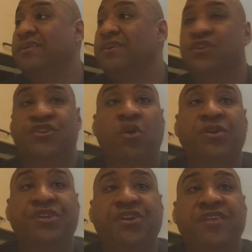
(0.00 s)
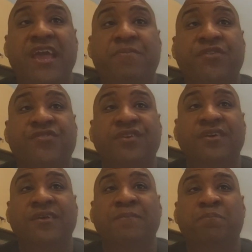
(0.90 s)
show it to your neighbors,
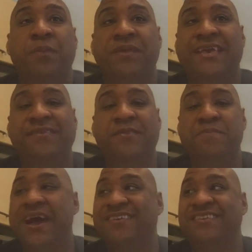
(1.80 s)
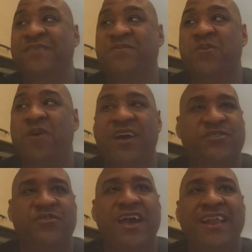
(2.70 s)
put the kids in the back seat for a while,
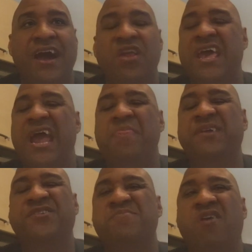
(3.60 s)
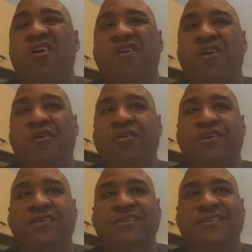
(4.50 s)
try it out. And then tomorrow,
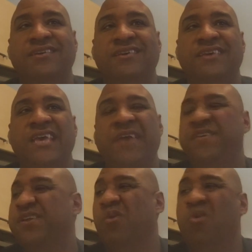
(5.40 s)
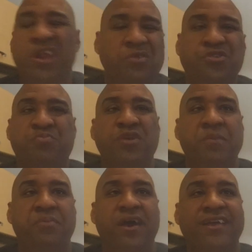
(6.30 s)
if you don't want it, just bring it
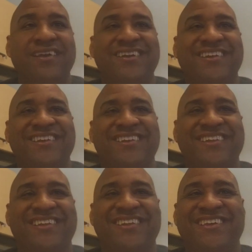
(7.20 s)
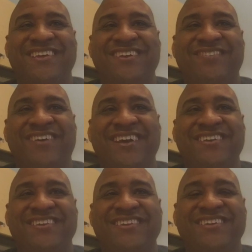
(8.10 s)
back, right?
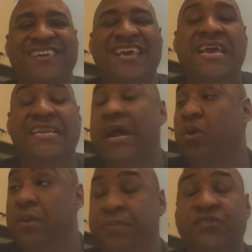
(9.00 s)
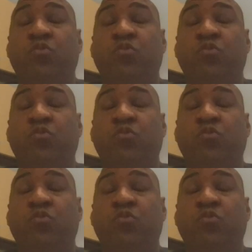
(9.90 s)
Now, this